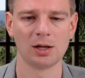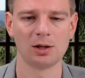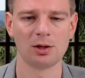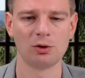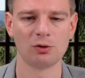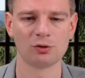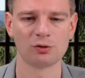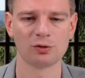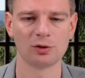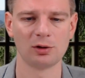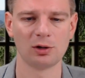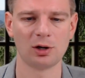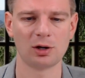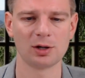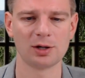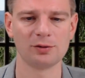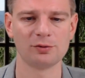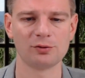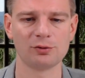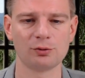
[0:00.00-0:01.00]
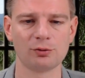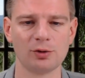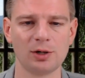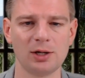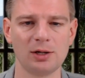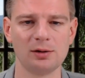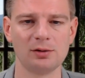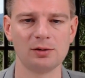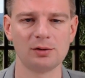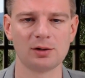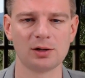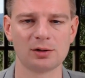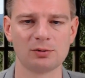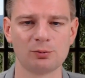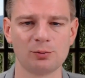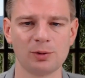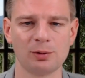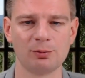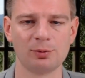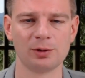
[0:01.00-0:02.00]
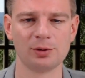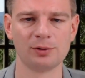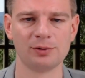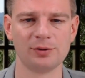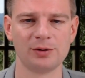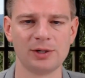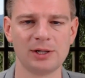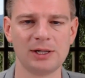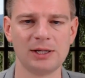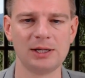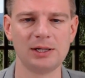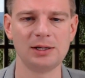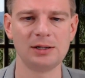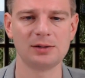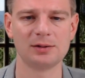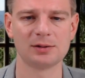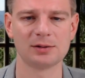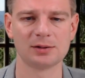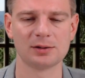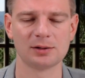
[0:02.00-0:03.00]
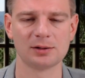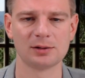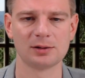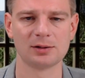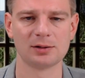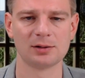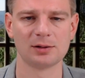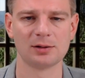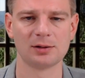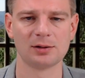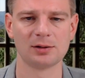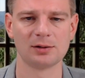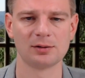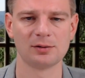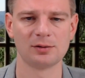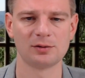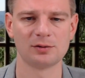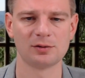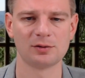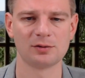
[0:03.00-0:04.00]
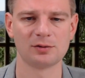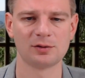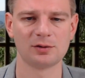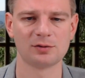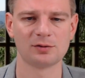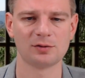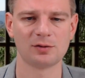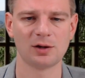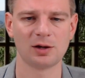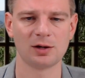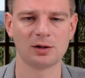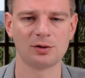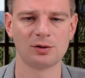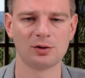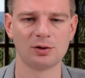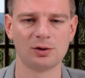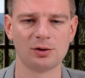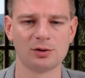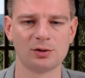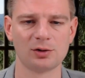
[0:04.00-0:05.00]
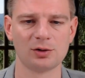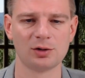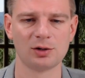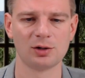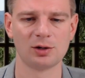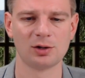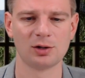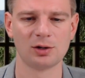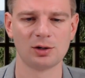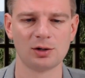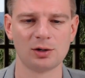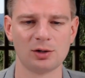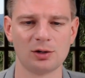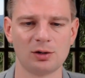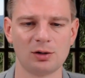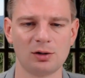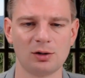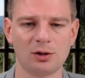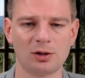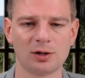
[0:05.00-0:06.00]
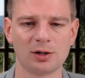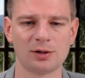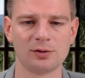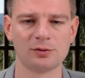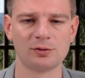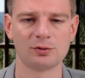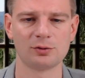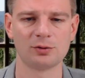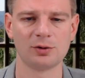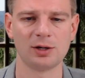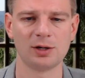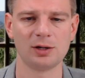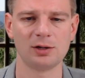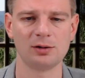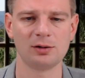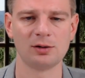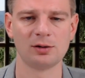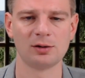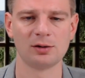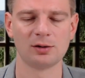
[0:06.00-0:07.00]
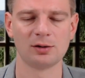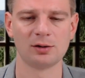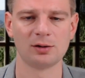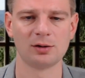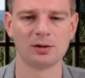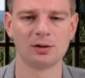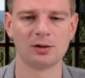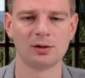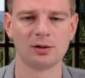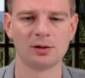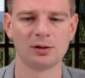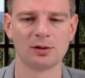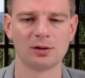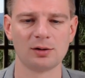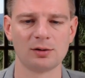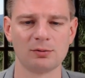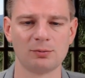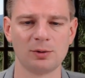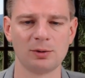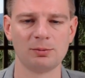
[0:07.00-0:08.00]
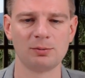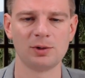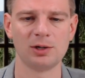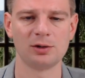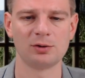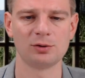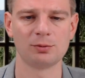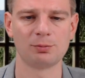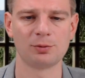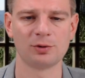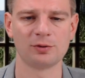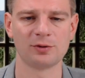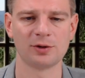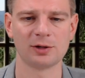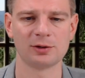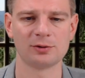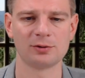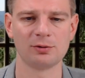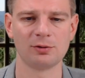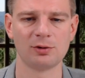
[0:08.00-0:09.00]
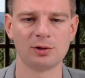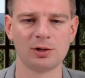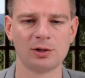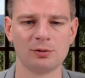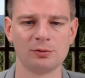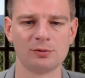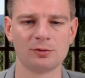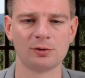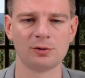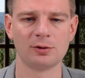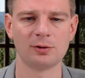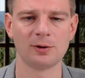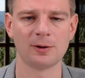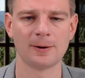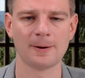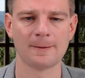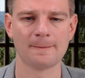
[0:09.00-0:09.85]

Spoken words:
Here's the login screen that we will need. This is the standard login screen we need to present to the user.